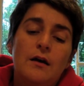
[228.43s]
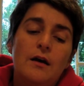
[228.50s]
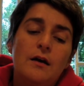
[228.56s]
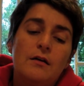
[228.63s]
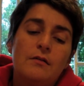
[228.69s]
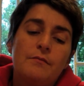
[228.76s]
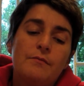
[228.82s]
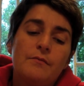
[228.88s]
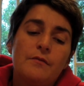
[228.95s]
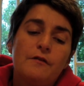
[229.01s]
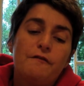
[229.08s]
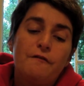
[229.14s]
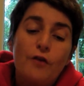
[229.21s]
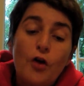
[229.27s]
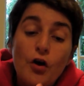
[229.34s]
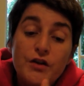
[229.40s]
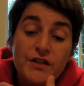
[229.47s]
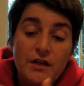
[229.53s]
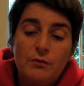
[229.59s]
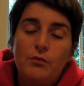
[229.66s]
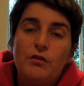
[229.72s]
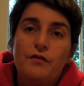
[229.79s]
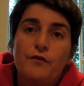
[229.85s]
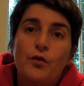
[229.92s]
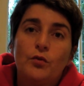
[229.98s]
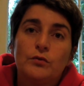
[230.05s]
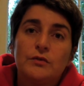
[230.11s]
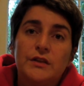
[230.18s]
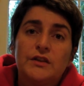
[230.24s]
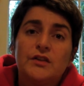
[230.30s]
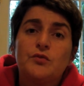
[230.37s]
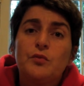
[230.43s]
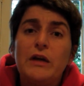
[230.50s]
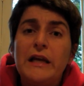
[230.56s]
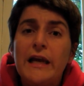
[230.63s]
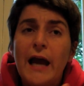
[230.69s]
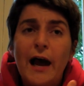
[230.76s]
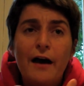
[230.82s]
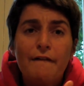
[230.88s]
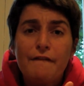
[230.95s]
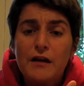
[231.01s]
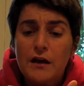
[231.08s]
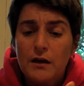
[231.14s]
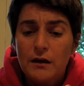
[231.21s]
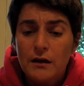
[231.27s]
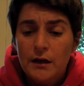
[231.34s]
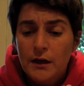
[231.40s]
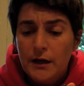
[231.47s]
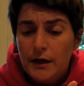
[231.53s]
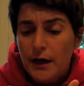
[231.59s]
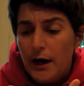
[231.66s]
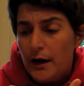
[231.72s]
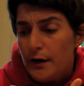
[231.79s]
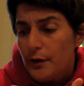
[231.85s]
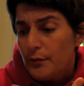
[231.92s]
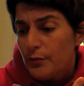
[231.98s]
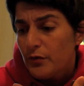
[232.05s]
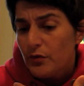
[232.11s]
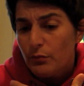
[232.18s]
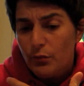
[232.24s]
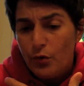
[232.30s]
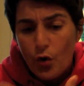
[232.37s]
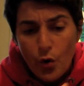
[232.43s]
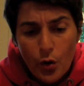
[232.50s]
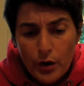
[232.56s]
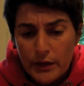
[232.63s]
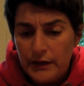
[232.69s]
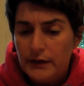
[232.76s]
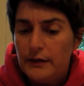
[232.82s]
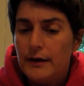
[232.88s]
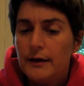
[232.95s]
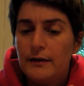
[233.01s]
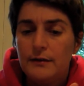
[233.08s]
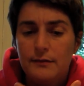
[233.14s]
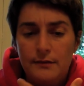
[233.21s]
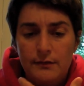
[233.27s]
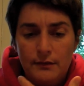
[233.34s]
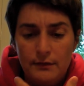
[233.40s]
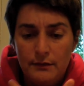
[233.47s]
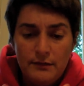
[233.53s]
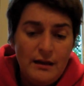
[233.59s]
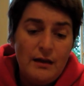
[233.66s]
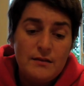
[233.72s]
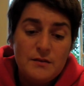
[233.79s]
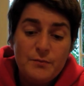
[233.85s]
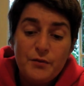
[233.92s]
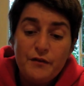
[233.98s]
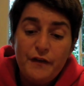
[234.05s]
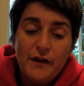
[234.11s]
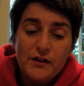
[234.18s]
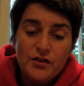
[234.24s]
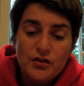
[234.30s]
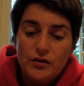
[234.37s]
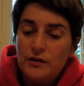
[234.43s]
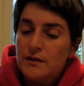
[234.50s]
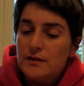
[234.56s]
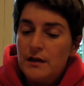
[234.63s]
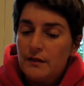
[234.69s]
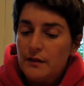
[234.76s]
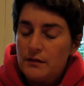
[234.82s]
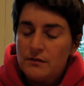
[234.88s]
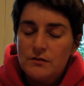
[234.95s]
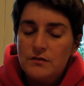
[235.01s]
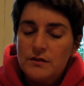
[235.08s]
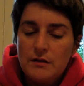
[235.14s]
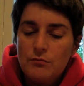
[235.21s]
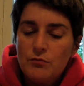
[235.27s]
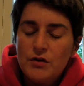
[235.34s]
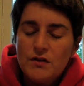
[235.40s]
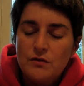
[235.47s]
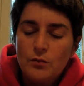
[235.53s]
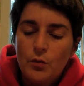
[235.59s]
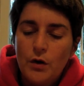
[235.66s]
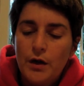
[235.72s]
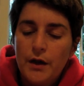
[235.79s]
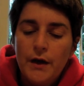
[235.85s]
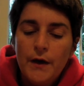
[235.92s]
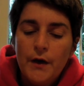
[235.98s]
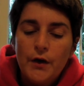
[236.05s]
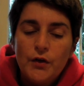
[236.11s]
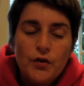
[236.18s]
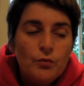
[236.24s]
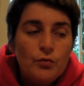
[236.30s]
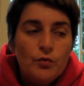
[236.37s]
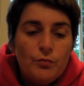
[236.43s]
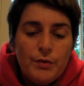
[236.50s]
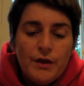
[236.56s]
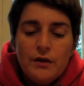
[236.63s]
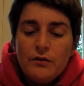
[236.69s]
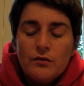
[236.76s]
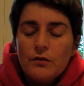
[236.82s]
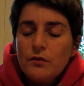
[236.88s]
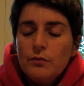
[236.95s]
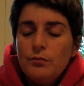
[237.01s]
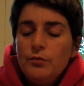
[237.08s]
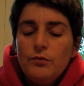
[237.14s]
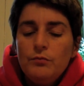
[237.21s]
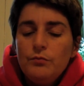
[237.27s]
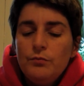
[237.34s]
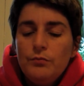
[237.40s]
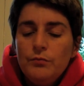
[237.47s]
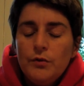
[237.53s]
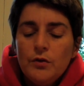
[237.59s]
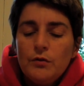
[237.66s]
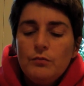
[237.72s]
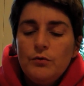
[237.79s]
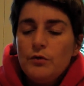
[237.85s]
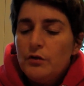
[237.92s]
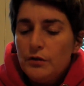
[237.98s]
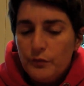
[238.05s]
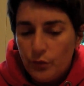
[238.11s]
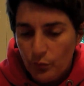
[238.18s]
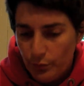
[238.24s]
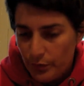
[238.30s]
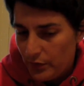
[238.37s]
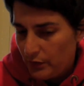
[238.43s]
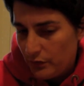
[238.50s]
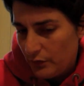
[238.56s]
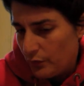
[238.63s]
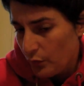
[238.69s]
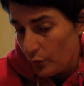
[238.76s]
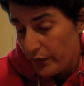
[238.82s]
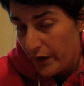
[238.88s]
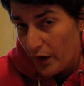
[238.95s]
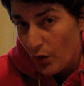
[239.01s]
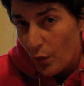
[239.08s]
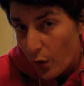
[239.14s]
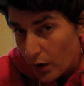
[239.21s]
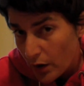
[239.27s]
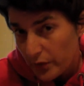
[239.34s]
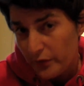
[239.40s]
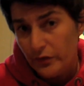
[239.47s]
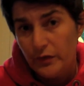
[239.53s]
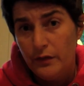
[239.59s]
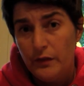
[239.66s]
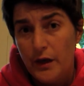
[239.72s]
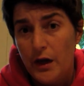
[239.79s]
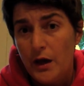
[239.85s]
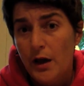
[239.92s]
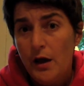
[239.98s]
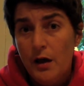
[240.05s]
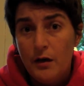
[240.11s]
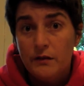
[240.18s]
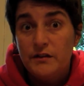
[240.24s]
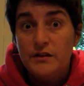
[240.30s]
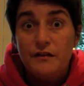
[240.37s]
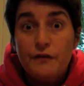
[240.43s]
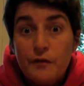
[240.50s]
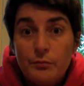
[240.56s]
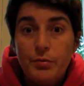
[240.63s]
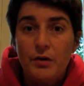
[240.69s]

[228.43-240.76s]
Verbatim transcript: um, flirting with fault. It's really having um, some quirkiness, and that's perfection. It's like that's the same reason why human beings are so you know beautiful because of all their quirks and their different